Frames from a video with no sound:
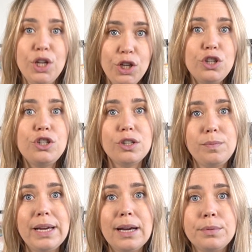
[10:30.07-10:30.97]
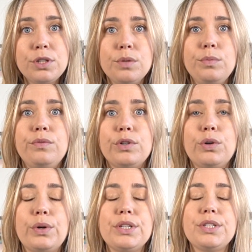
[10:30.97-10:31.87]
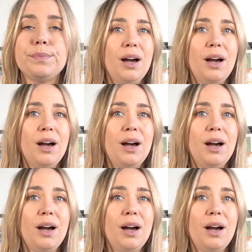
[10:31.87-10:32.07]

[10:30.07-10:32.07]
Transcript: you should be able to move across.